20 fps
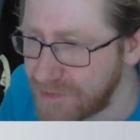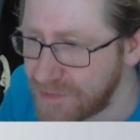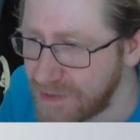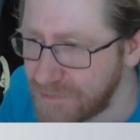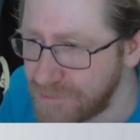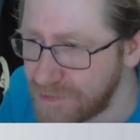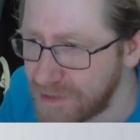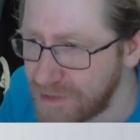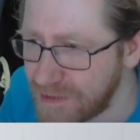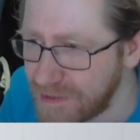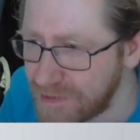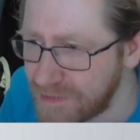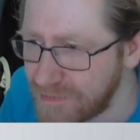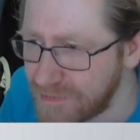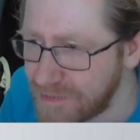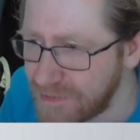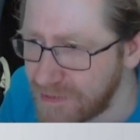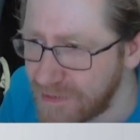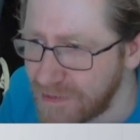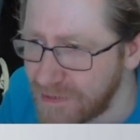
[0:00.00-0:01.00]
I would like
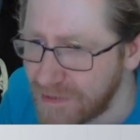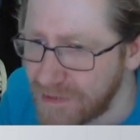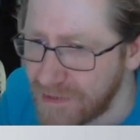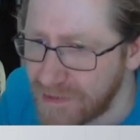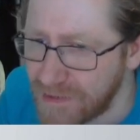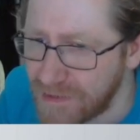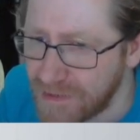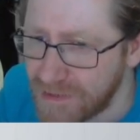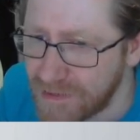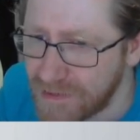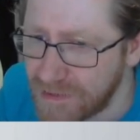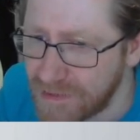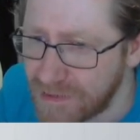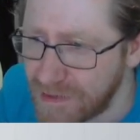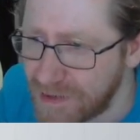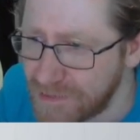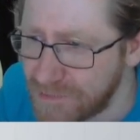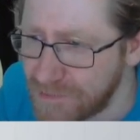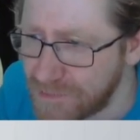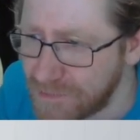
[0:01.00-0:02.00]
it.
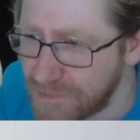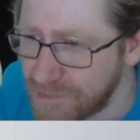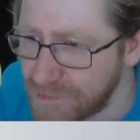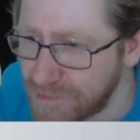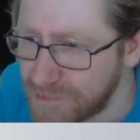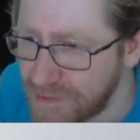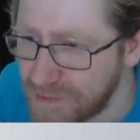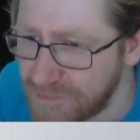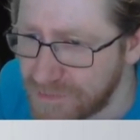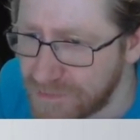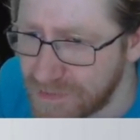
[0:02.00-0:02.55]
I don't know if